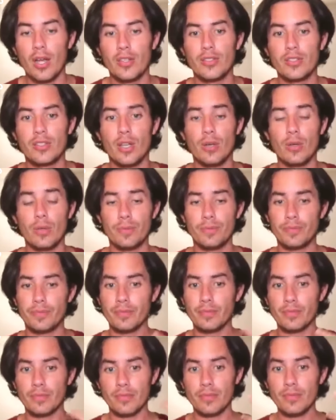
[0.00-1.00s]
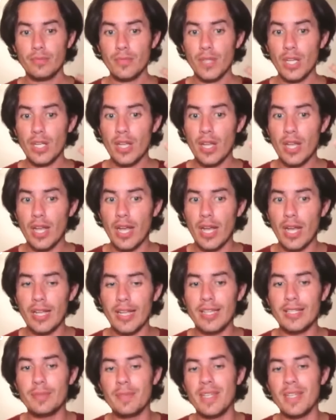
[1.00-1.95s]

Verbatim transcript: So it